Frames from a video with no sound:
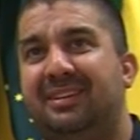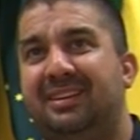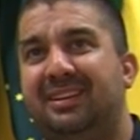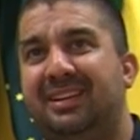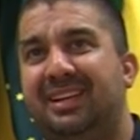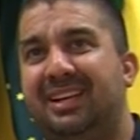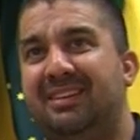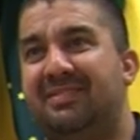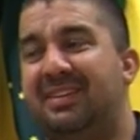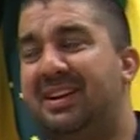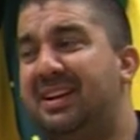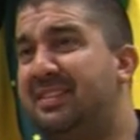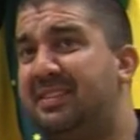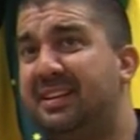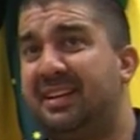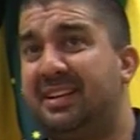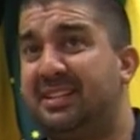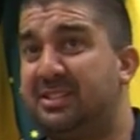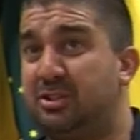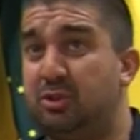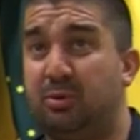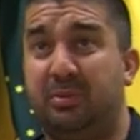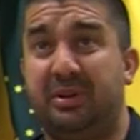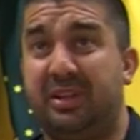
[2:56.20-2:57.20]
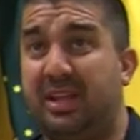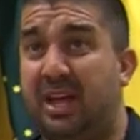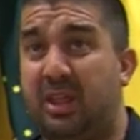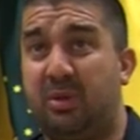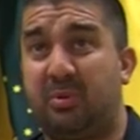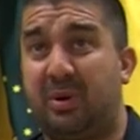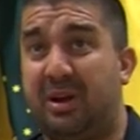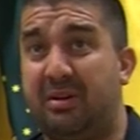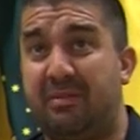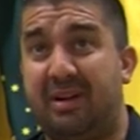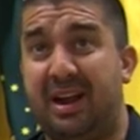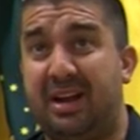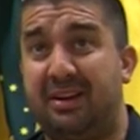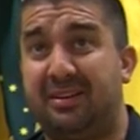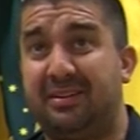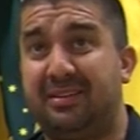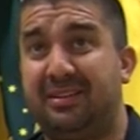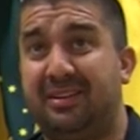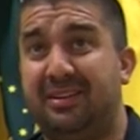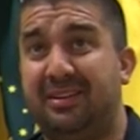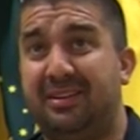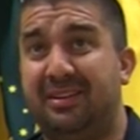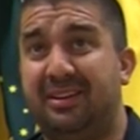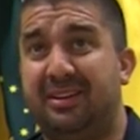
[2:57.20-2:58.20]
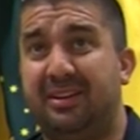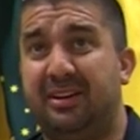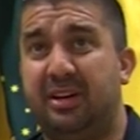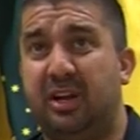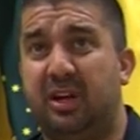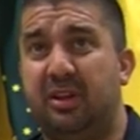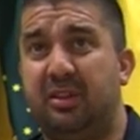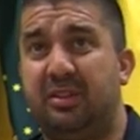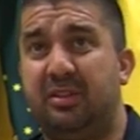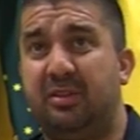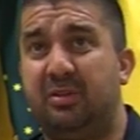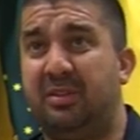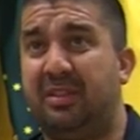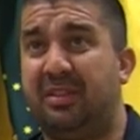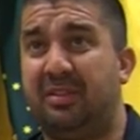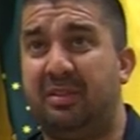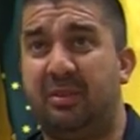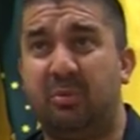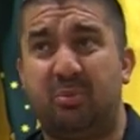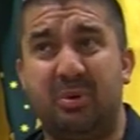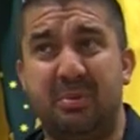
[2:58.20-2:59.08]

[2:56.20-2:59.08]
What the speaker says: If anything, it's normally the other way around. The